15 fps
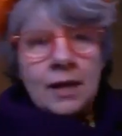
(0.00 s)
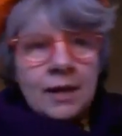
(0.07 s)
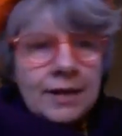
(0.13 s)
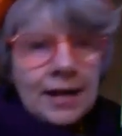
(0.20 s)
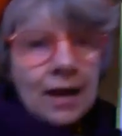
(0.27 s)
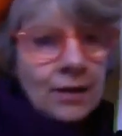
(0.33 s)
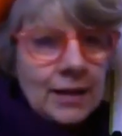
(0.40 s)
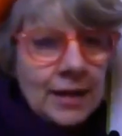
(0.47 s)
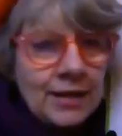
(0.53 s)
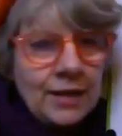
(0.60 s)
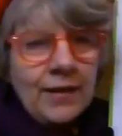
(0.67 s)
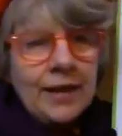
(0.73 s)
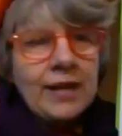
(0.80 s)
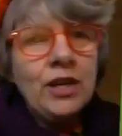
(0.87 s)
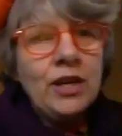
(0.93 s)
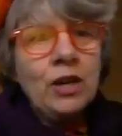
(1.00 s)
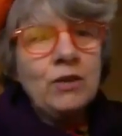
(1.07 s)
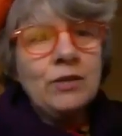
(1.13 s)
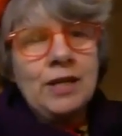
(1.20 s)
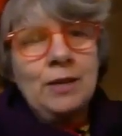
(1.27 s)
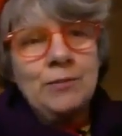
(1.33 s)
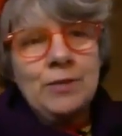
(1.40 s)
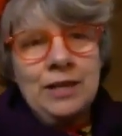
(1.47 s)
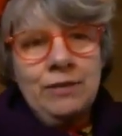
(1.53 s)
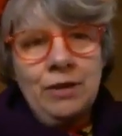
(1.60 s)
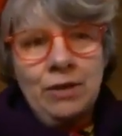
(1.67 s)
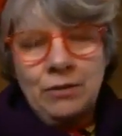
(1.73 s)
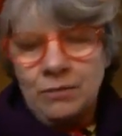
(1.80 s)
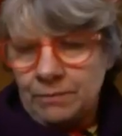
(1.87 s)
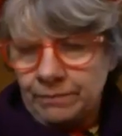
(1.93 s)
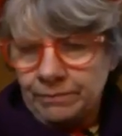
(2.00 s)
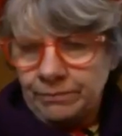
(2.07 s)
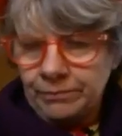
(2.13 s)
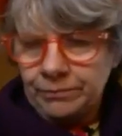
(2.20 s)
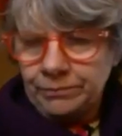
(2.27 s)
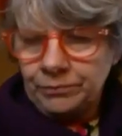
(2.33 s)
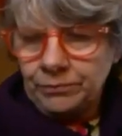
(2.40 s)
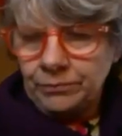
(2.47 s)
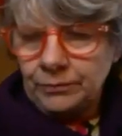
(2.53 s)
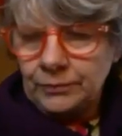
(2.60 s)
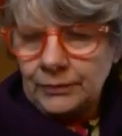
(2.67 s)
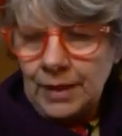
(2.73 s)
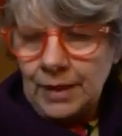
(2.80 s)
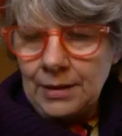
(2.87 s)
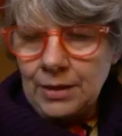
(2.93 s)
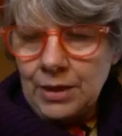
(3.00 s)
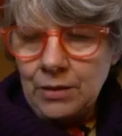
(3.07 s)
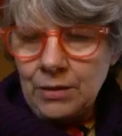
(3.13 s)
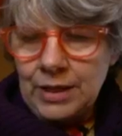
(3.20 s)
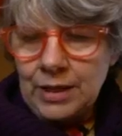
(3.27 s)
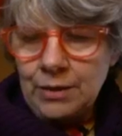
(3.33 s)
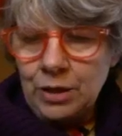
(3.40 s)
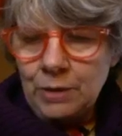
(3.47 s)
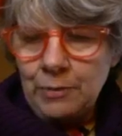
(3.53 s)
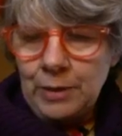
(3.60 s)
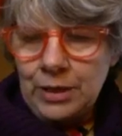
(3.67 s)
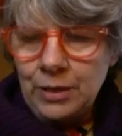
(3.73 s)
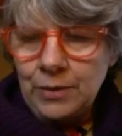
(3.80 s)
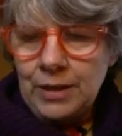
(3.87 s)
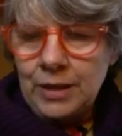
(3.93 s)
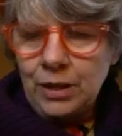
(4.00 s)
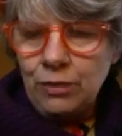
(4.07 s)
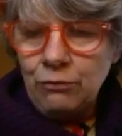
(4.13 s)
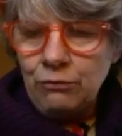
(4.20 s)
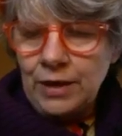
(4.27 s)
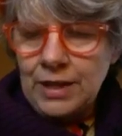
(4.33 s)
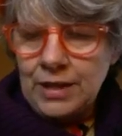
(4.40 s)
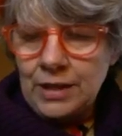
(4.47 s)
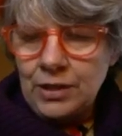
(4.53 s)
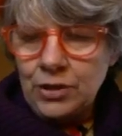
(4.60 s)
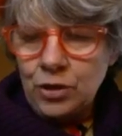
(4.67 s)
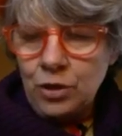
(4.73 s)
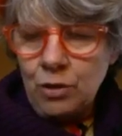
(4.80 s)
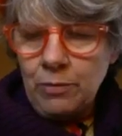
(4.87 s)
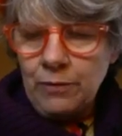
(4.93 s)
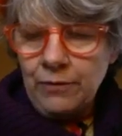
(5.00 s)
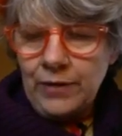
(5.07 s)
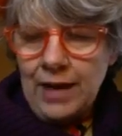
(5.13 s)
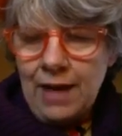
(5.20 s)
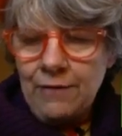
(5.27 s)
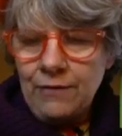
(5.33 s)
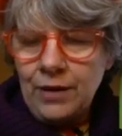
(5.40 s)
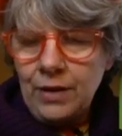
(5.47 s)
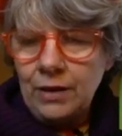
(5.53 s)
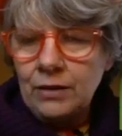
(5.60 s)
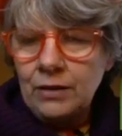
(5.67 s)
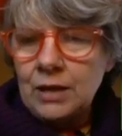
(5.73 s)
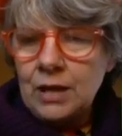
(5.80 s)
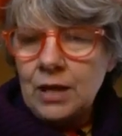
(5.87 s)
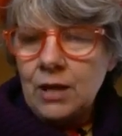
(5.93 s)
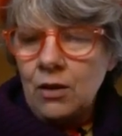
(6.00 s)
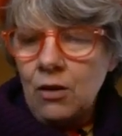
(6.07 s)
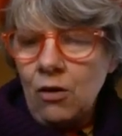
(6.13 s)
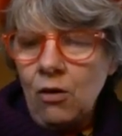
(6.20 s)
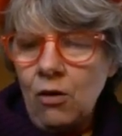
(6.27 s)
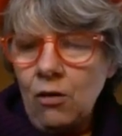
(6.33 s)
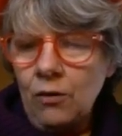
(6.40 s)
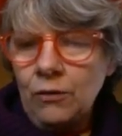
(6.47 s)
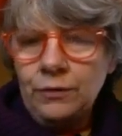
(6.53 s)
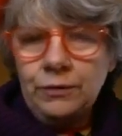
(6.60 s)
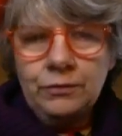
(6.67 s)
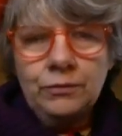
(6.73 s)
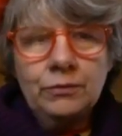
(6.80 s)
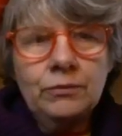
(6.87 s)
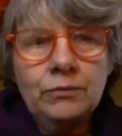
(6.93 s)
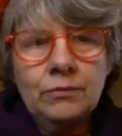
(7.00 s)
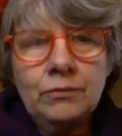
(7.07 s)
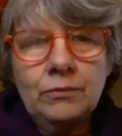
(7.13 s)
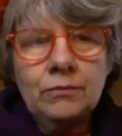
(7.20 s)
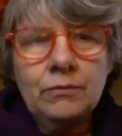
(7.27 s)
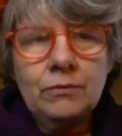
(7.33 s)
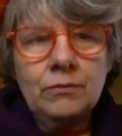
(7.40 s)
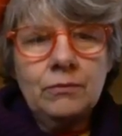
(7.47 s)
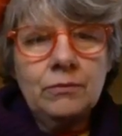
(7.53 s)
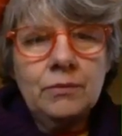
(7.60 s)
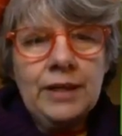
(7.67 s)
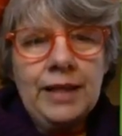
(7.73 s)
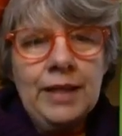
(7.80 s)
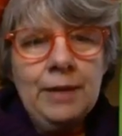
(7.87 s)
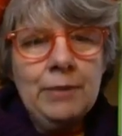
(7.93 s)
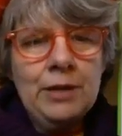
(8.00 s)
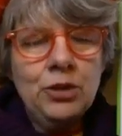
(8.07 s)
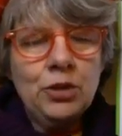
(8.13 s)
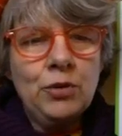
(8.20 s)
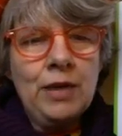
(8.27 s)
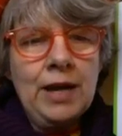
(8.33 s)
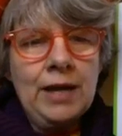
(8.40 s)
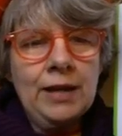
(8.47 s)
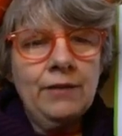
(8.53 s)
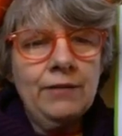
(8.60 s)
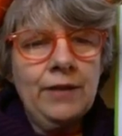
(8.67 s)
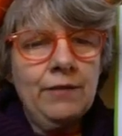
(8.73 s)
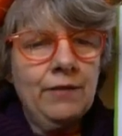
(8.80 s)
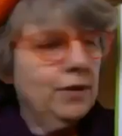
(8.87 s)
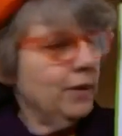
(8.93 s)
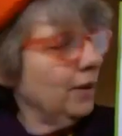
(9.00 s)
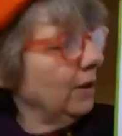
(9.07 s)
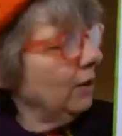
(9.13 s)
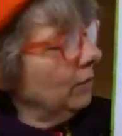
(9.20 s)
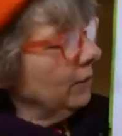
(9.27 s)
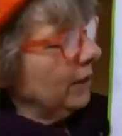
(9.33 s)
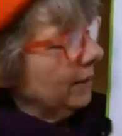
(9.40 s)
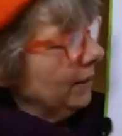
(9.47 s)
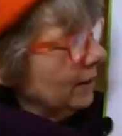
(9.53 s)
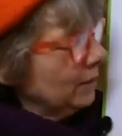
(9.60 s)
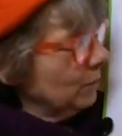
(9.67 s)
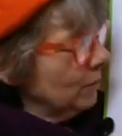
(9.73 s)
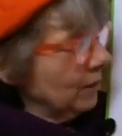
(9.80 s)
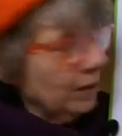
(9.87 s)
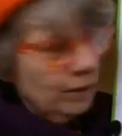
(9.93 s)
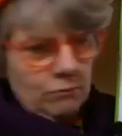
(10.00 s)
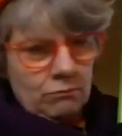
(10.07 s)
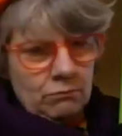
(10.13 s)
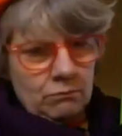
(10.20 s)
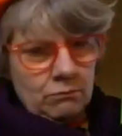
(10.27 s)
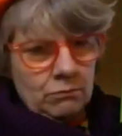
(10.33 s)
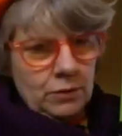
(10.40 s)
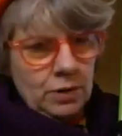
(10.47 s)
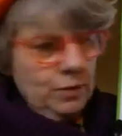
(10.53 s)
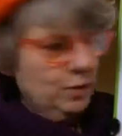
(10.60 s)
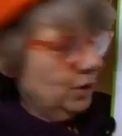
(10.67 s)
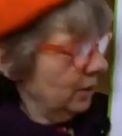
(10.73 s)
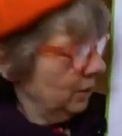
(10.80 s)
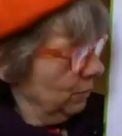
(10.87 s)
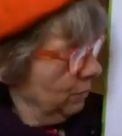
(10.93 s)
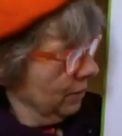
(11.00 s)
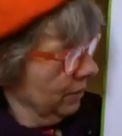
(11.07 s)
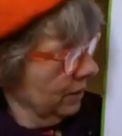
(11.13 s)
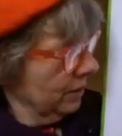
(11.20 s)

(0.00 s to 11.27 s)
Now let's see if I can go Sub-Zero. I don't seem to be doing the greatest job ever of keeping track of everything. Oh yeah, that's why. No, it's this one.